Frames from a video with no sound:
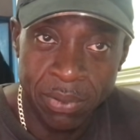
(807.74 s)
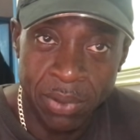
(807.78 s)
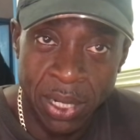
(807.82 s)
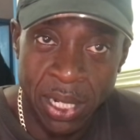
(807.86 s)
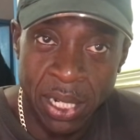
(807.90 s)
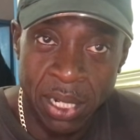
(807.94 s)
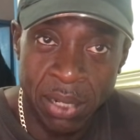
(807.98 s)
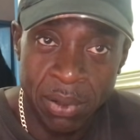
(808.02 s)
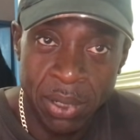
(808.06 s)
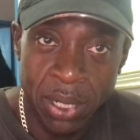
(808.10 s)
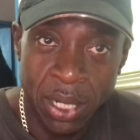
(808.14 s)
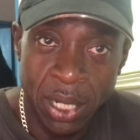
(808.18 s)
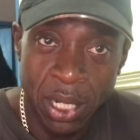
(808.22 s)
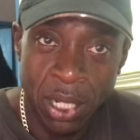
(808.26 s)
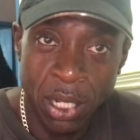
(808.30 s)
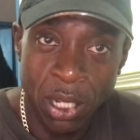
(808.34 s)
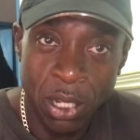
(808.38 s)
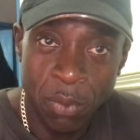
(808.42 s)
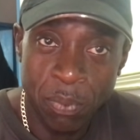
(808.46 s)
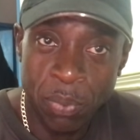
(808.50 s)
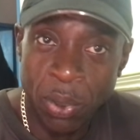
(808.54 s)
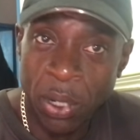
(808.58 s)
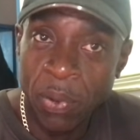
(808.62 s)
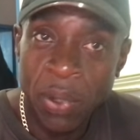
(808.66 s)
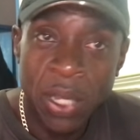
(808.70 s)
Right?
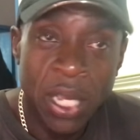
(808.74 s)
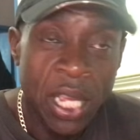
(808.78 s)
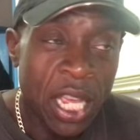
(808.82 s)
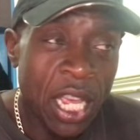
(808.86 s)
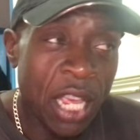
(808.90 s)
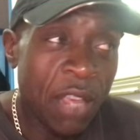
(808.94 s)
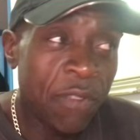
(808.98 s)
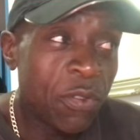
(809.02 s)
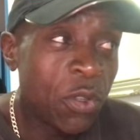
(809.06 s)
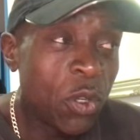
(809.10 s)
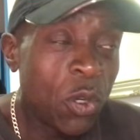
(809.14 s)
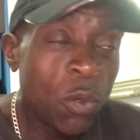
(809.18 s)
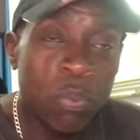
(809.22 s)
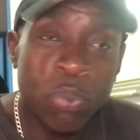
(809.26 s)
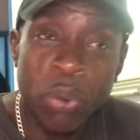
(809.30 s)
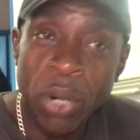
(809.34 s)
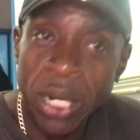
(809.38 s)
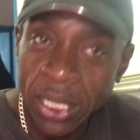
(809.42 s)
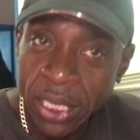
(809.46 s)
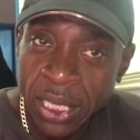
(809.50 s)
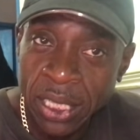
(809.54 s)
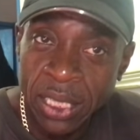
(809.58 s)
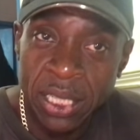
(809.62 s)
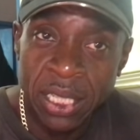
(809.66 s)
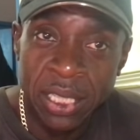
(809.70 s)
But if you
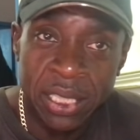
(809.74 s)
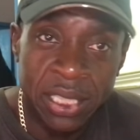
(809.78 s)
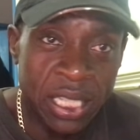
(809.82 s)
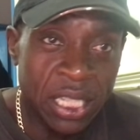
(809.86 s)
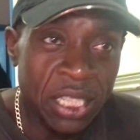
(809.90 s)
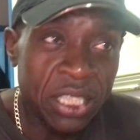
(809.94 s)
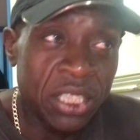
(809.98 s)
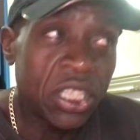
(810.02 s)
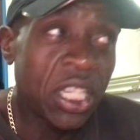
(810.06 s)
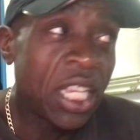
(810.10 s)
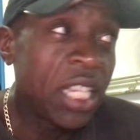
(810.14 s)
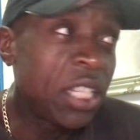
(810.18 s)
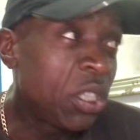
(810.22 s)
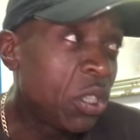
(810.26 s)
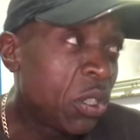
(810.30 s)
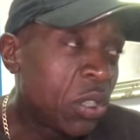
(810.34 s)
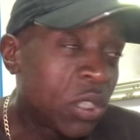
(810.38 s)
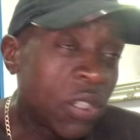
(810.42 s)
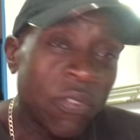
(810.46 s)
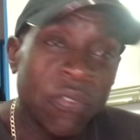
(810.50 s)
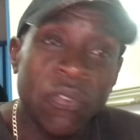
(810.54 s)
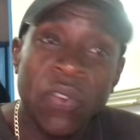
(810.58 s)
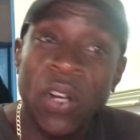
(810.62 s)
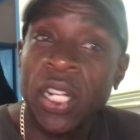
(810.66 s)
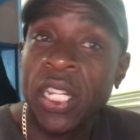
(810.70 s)
Brexiters continue
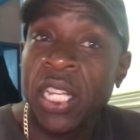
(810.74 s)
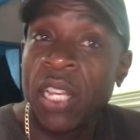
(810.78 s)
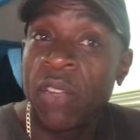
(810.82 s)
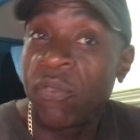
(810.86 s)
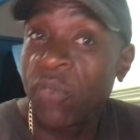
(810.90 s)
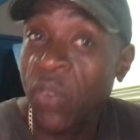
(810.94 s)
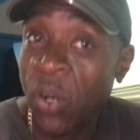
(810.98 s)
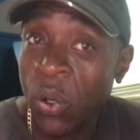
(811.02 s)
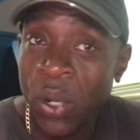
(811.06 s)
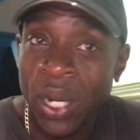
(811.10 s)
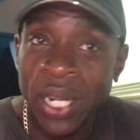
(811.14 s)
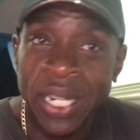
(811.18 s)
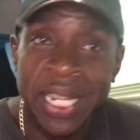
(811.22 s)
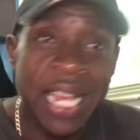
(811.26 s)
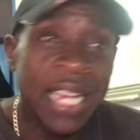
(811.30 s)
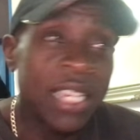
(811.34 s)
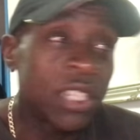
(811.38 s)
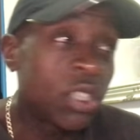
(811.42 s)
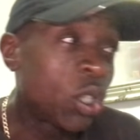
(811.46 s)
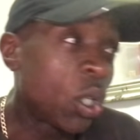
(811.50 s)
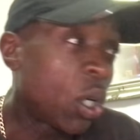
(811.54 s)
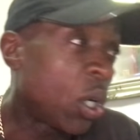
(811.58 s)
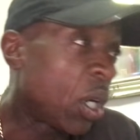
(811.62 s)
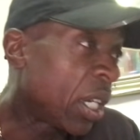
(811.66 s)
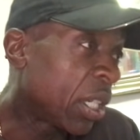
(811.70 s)
to fucking vote
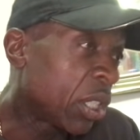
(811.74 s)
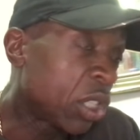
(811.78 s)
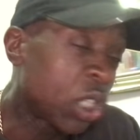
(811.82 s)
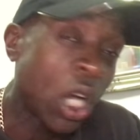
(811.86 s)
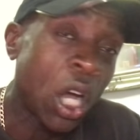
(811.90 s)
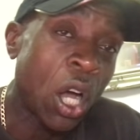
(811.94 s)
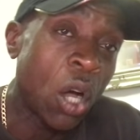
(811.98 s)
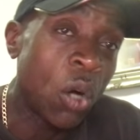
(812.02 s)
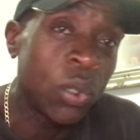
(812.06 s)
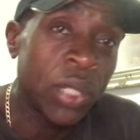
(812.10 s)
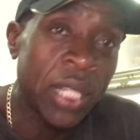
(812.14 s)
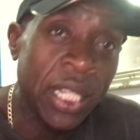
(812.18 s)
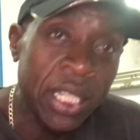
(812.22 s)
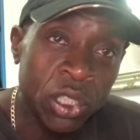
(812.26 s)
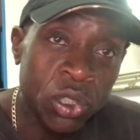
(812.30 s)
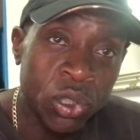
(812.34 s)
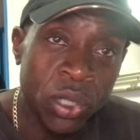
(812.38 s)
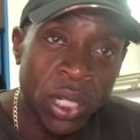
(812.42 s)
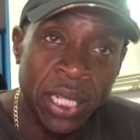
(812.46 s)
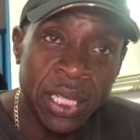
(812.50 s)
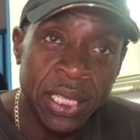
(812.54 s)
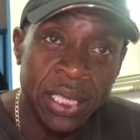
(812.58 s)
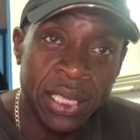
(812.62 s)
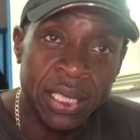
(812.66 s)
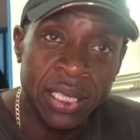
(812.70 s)
against your own
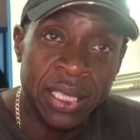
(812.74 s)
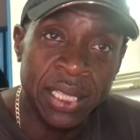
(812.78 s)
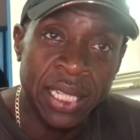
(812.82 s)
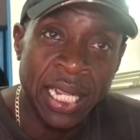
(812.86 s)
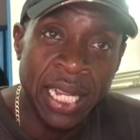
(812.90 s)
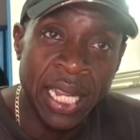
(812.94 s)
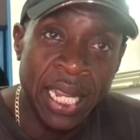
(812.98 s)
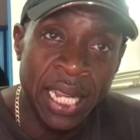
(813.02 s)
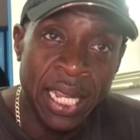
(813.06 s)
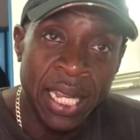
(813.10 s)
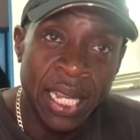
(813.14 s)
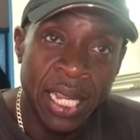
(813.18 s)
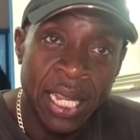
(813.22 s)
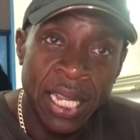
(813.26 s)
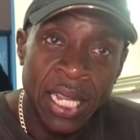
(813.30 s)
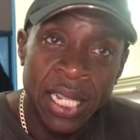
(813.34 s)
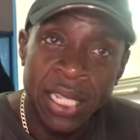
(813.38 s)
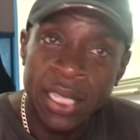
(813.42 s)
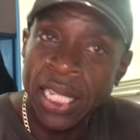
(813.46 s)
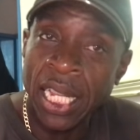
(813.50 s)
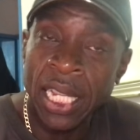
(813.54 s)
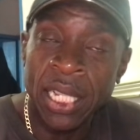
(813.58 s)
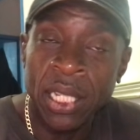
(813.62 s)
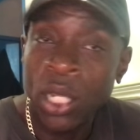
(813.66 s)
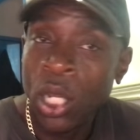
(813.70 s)
interests, yeah,
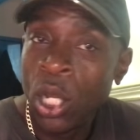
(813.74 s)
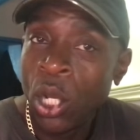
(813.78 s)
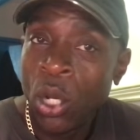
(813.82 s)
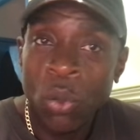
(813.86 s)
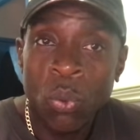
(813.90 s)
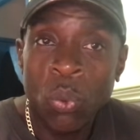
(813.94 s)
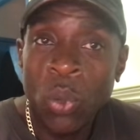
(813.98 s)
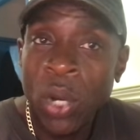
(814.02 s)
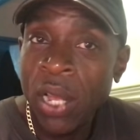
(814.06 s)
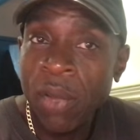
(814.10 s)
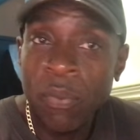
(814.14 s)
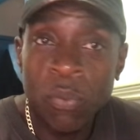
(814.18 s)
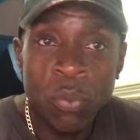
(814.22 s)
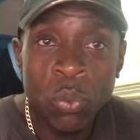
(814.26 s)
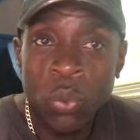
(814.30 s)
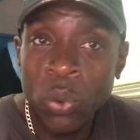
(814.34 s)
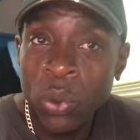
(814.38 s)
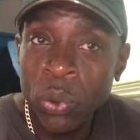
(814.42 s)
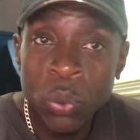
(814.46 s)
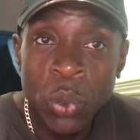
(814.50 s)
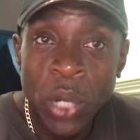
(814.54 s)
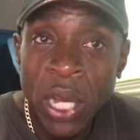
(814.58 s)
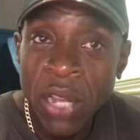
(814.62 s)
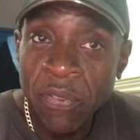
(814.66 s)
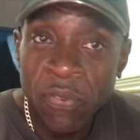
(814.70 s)
then
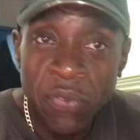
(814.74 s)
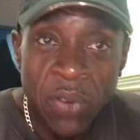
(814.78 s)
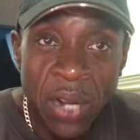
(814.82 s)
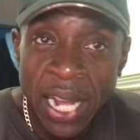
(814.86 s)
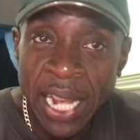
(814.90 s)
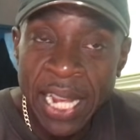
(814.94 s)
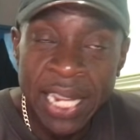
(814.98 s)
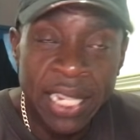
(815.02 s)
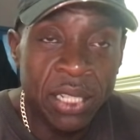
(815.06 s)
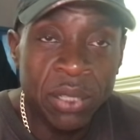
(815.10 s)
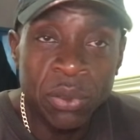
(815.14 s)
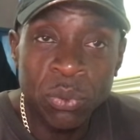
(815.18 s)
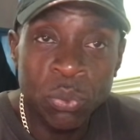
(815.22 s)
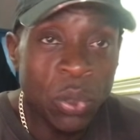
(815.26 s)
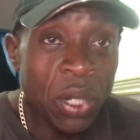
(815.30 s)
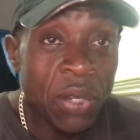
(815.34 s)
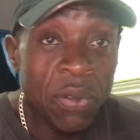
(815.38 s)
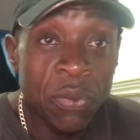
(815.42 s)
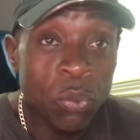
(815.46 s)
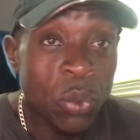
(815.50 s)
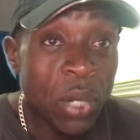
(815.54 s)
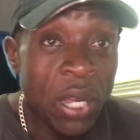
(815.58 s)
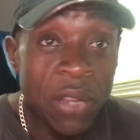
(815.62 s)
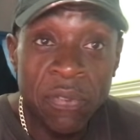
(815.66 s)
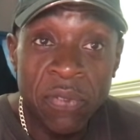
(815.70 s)
we're fighting
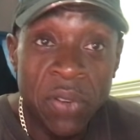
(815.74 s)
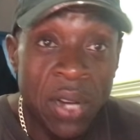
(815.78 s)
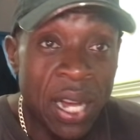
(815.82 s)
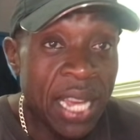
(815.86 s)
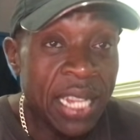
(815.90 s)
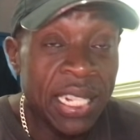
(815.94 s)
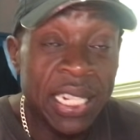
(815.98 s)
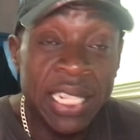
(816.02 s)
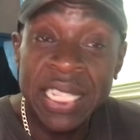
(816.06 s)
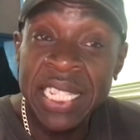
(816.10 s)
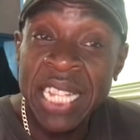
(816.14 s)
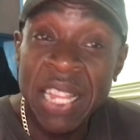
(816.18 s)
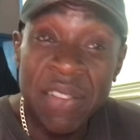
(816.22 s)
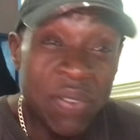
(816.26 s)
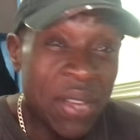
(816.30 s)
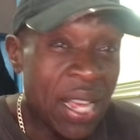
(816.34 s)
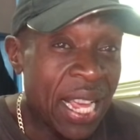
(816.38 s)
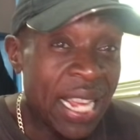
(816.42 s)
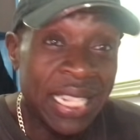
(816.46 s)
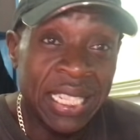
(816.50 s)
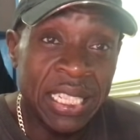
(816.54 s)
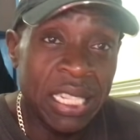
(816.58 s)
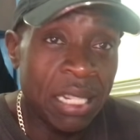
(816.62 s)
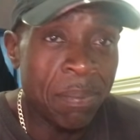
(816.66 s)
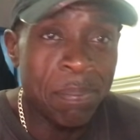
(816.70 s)
a never
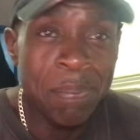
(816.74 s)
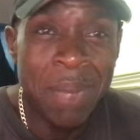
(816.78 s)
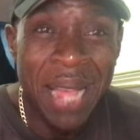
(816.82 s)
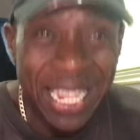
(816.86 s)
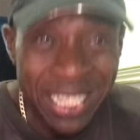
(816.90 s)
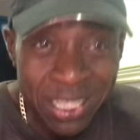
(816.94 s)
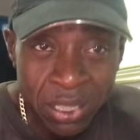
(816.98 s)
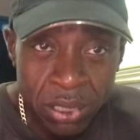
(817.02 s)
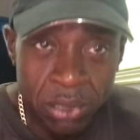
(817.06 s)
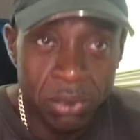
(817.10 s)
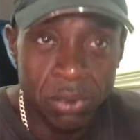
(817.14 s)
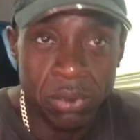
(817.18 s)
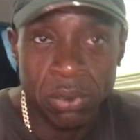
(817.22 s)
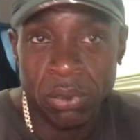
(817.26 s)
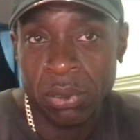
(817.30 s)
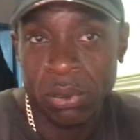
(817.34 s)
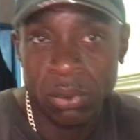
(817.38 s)
ending battle.